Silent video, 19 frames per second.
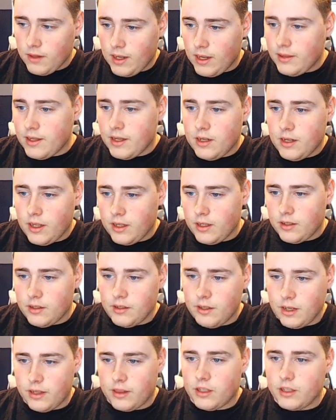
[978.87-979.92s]
And then
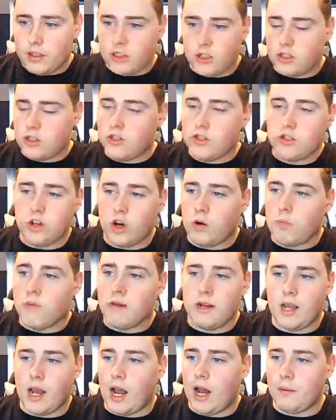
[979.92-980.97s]
like there's just so
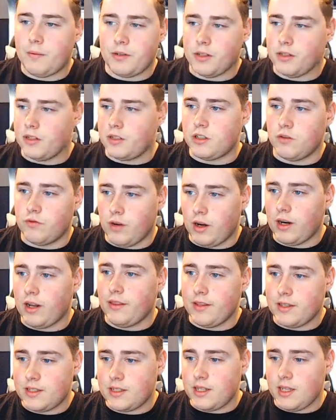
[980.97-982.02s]
many options to run on
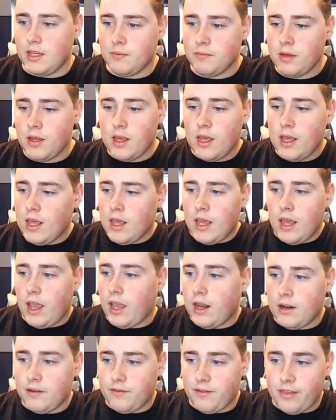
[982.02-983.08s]
this team.
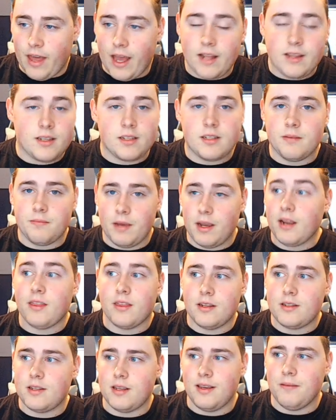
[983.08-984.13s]
And if that doesn't make
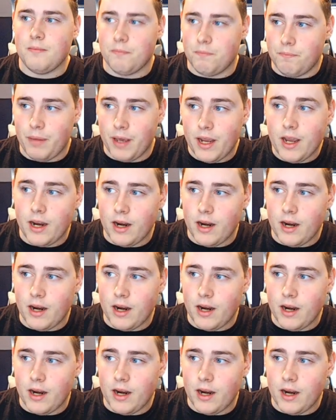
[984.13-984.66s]
the team big